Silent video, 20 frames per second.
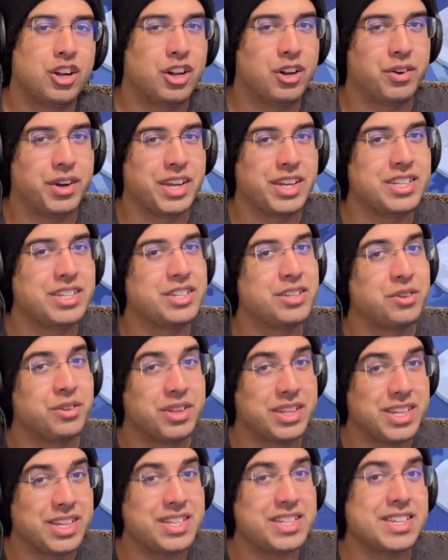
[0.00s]
Alright, so
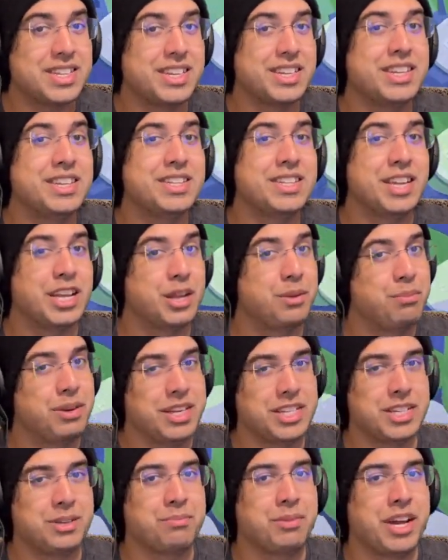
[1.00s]
this is an
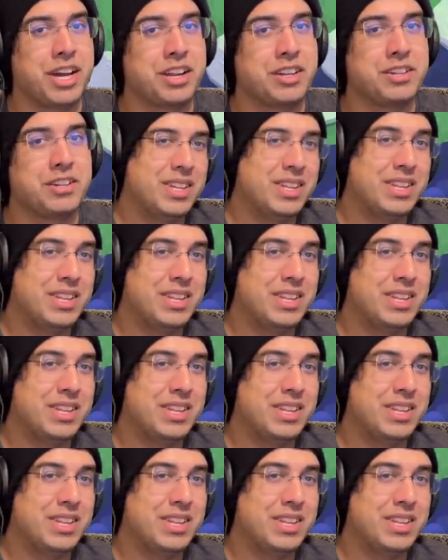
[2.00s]
amazing battle.